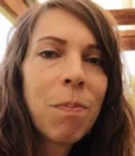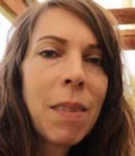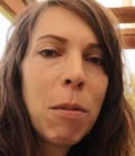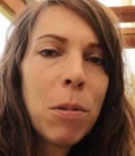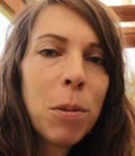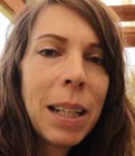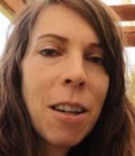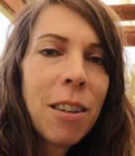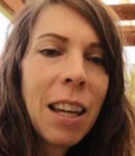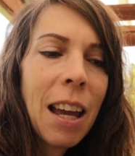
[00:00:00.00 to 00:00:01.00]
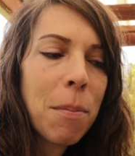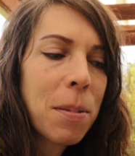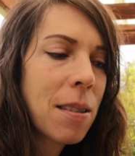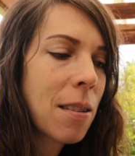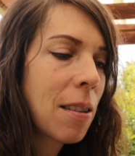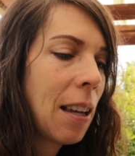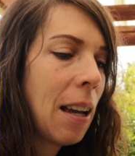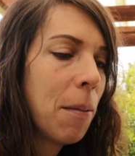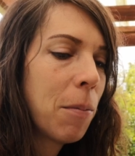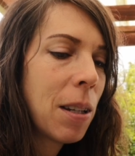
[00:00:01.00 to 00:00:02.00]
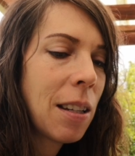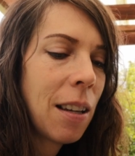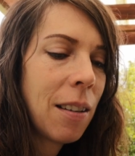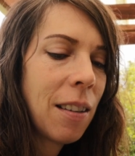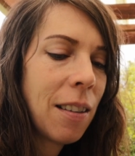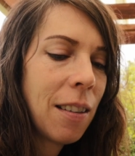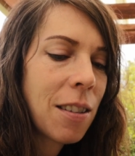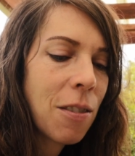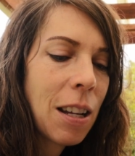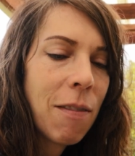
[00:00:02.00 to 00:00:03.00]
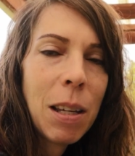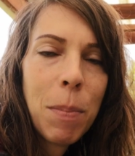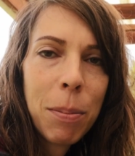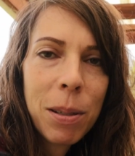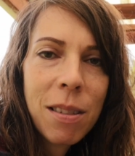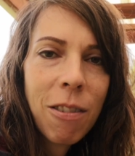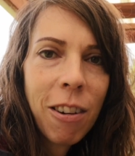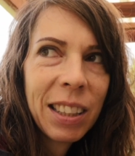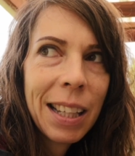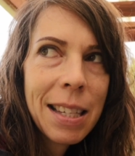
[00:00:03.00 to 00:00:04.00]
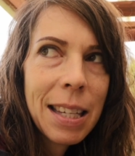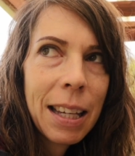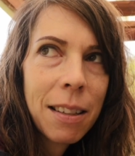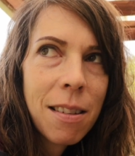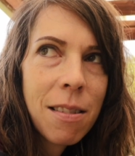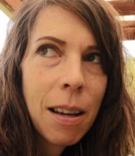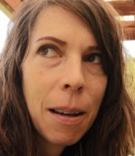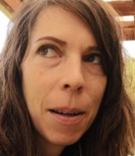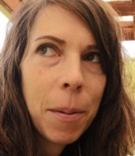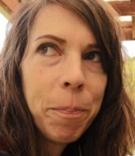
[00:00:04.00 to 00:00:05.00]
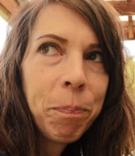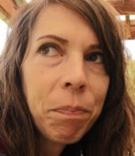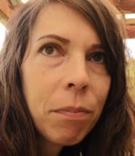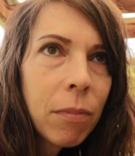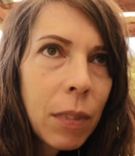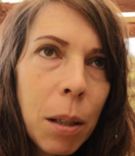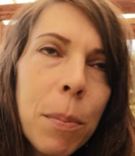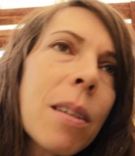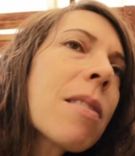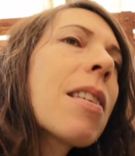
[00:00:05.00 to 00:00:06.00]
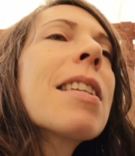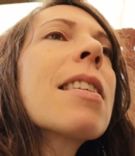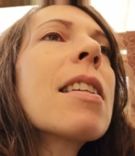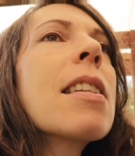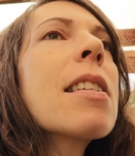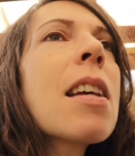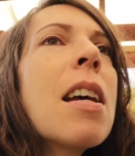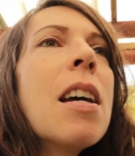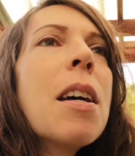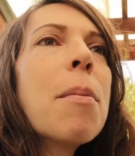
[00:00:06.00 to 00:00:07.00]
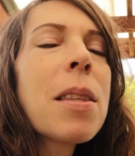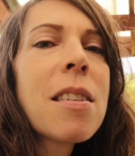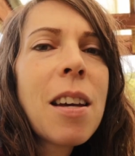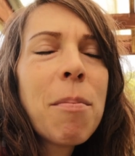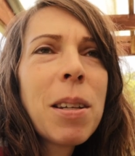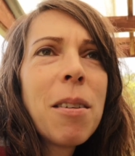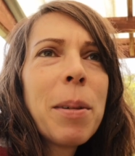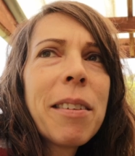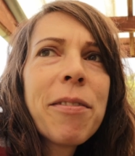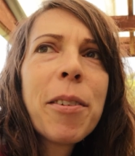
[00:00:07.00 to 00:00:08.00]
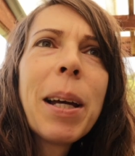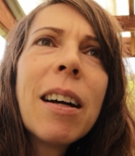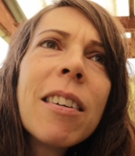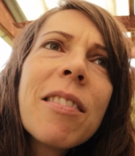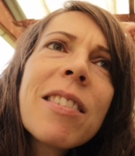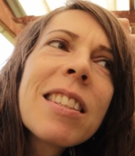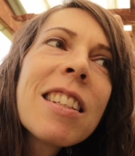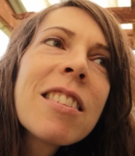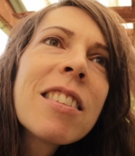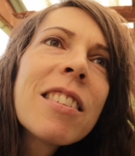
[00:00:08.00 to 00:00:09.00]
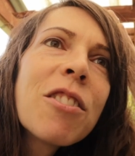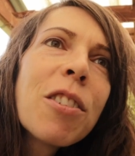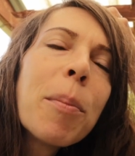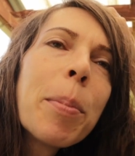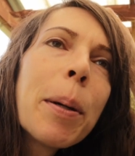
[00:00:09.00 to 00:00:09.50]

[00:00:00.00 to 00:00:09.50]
There will be no gaps. We don't have any peppers growing this year because I didn't. By the time we got back from our overseas trip,